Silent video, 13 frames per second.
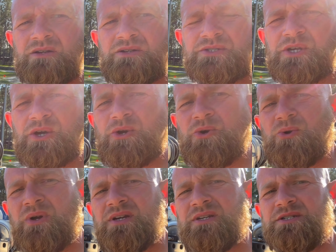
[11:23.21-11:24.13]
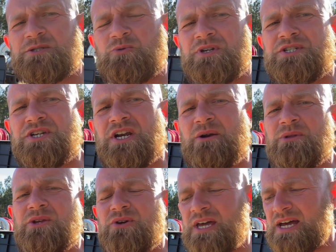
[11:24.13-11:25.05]
So just wanted to share
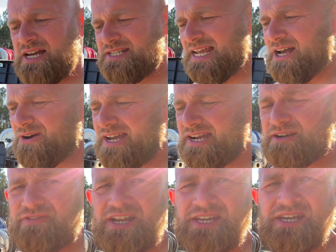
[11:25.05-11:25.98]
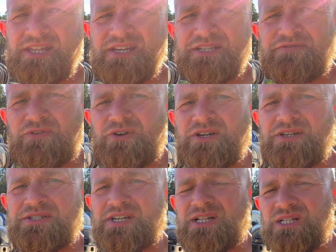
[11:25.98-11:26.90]
with you guys how aggravating it is for
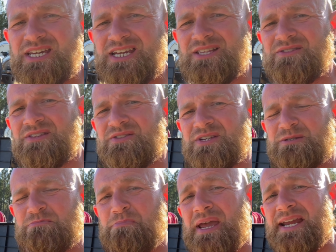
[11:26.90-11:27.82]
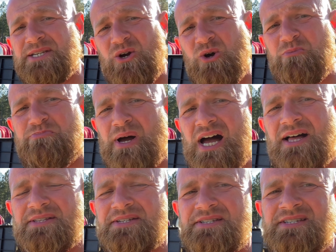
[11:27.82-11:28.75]
us to clean this baked on
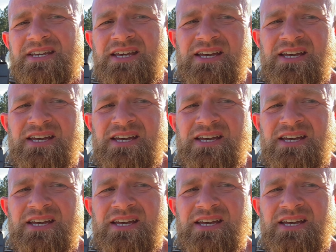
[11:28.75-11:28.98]
pollen.